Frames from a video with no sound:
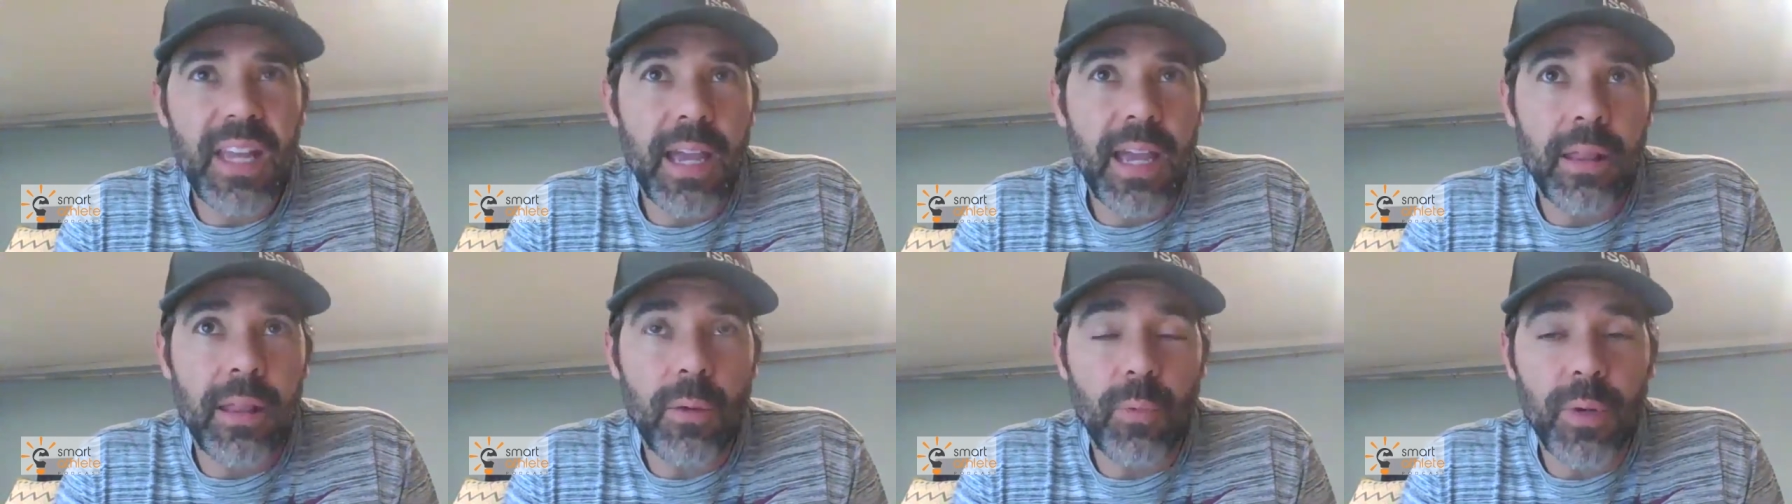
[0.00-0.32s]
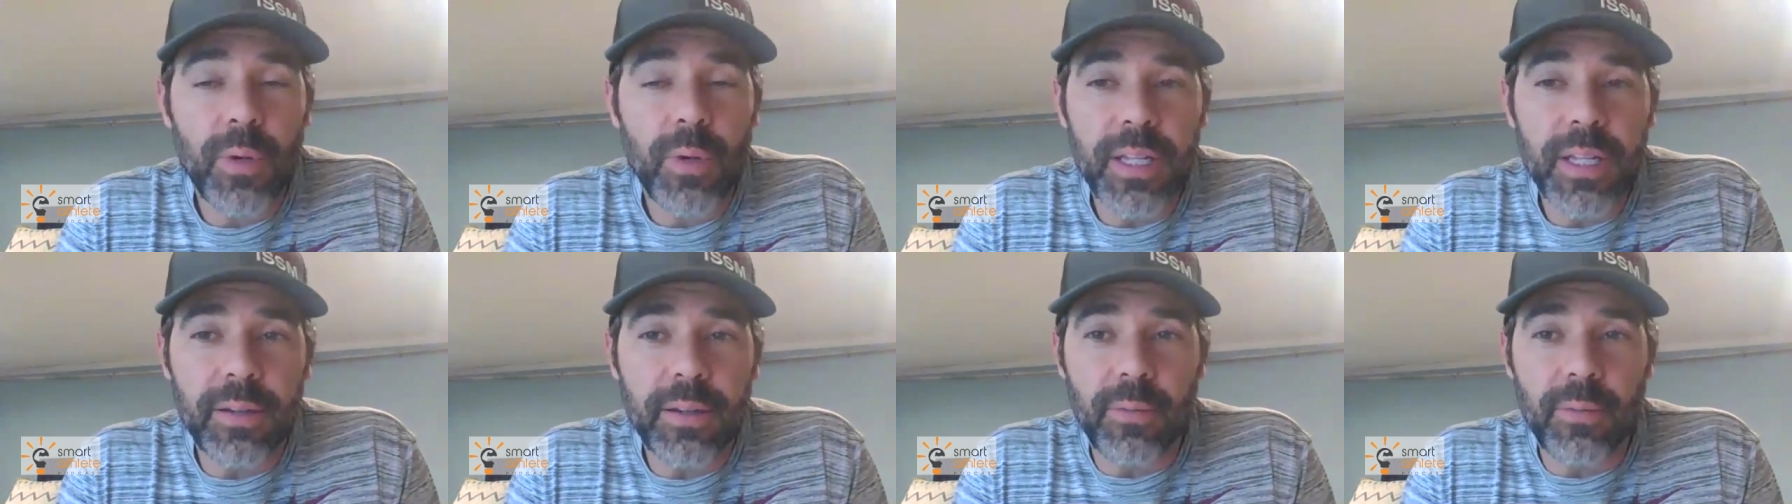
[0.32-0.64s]
and then
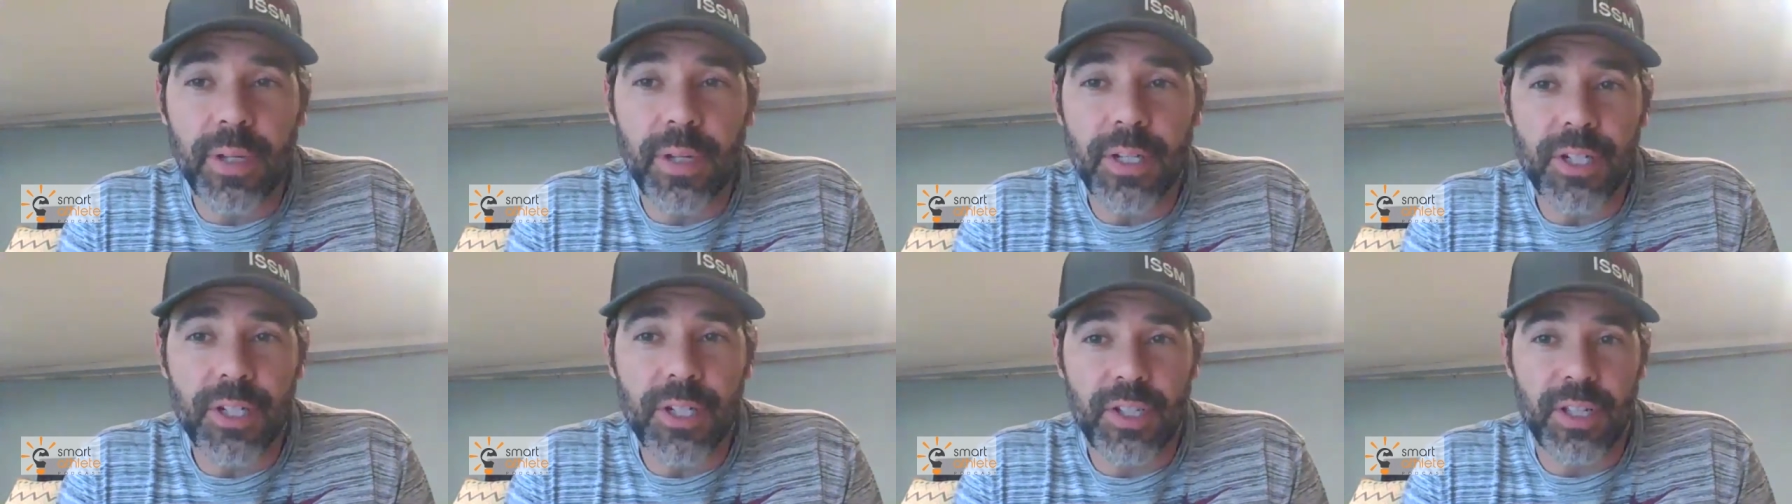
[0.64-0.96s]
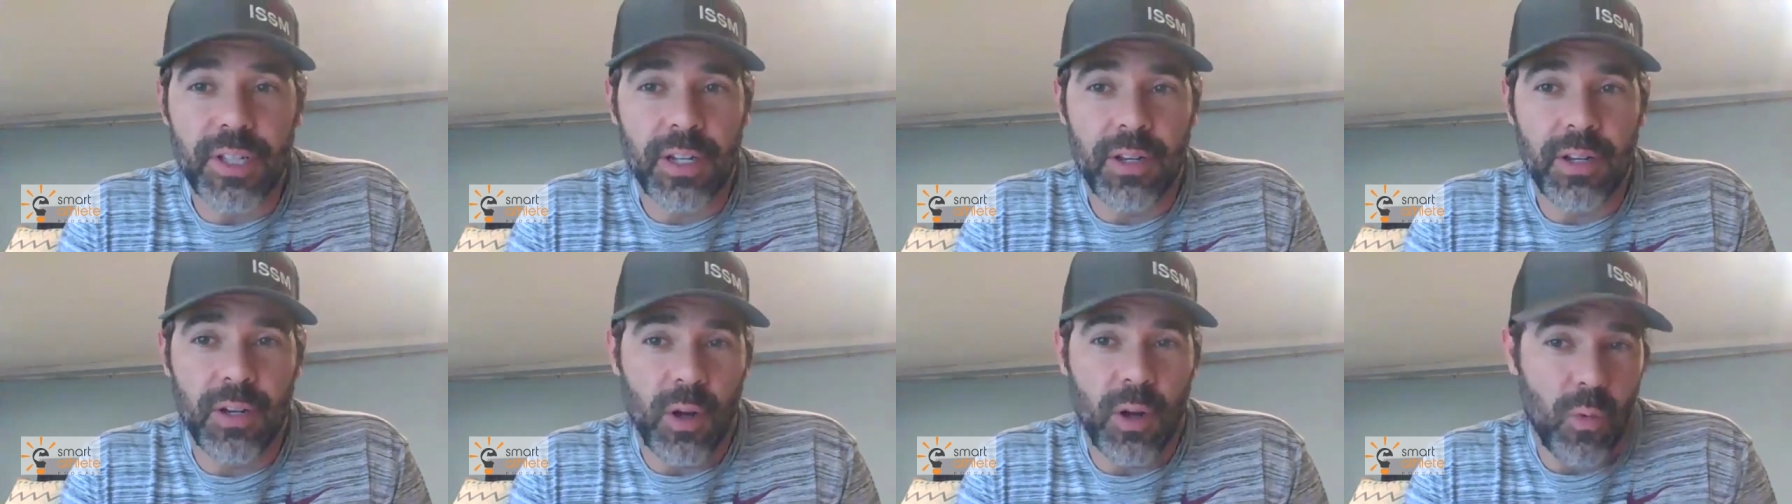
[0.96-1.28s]
we we just
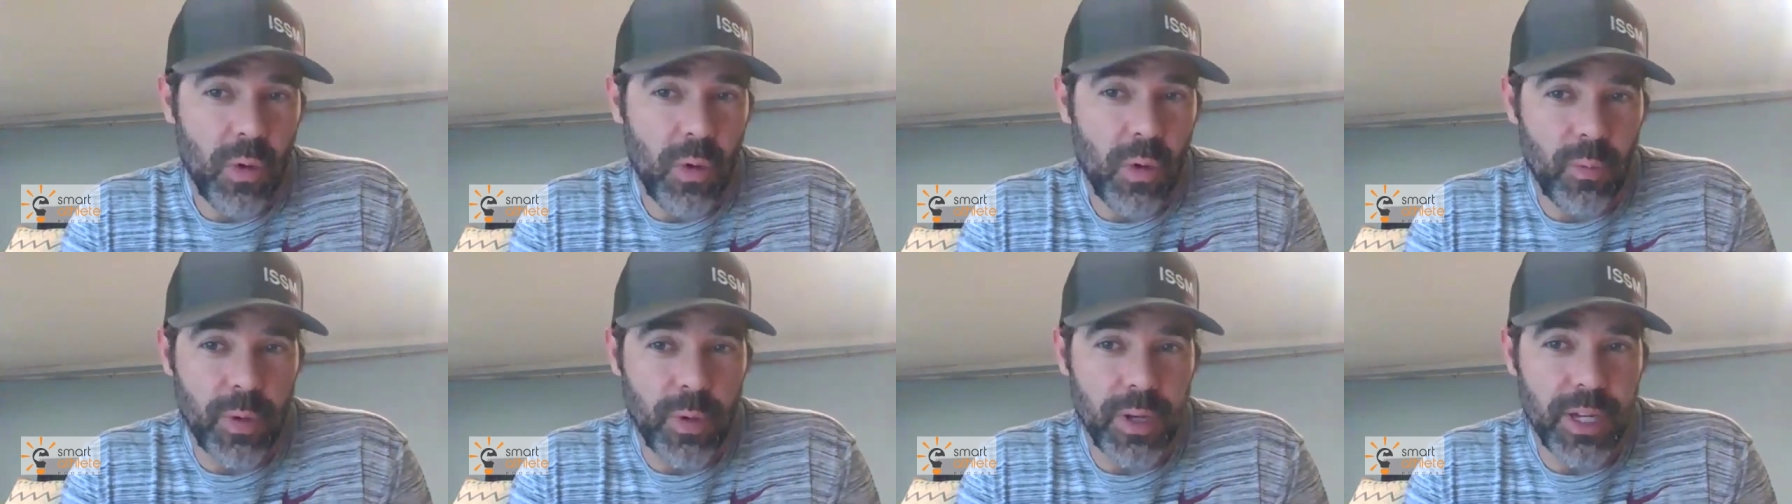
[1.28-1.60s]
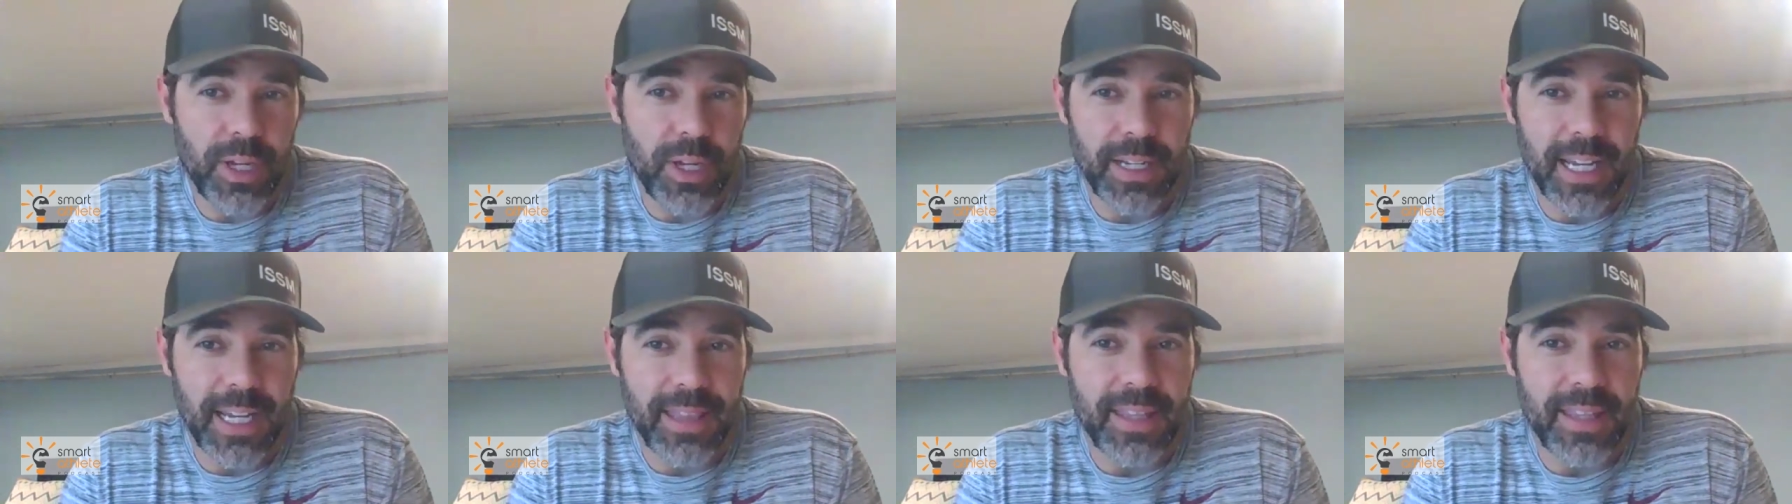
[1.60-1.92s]
didn't know when we
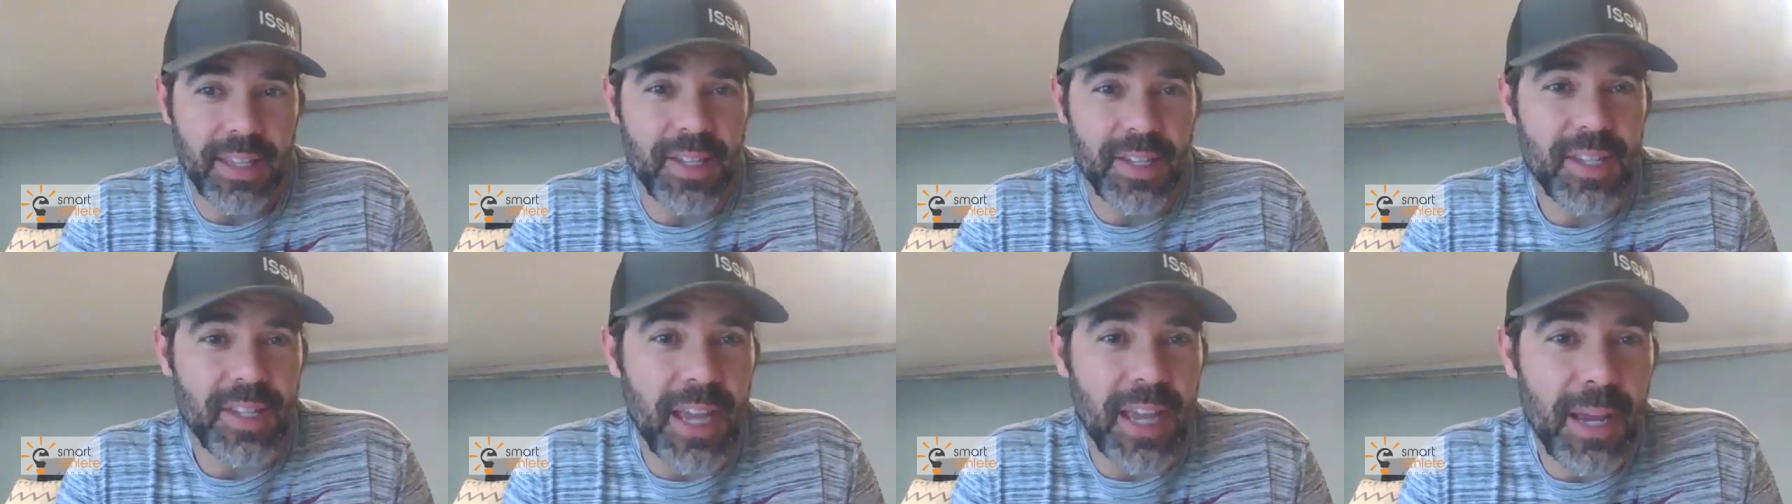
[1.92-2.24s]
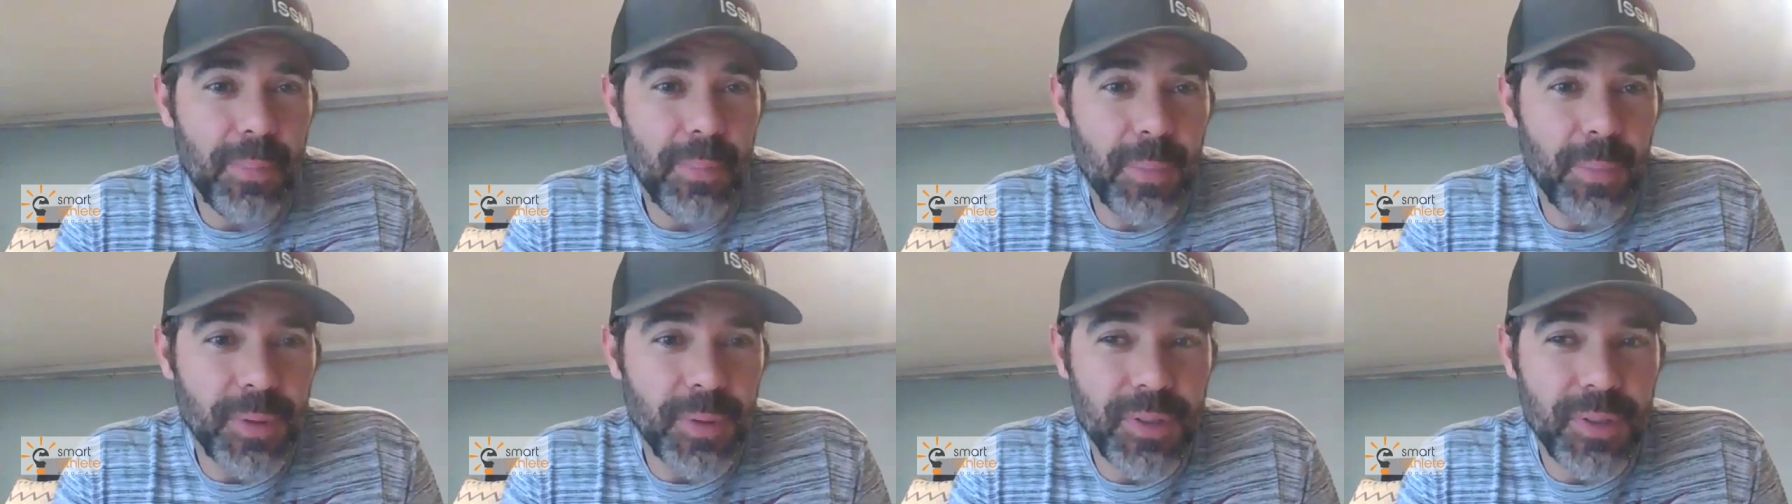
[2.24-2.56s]
could get the
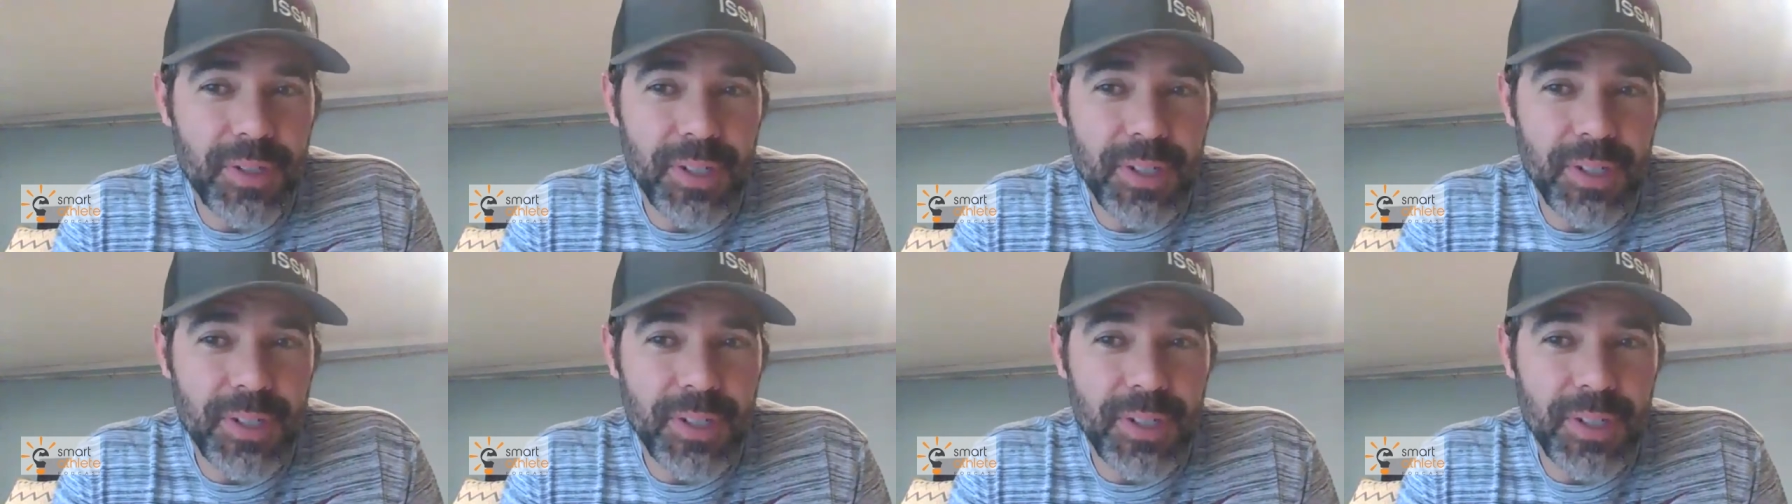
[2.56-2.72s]
samples.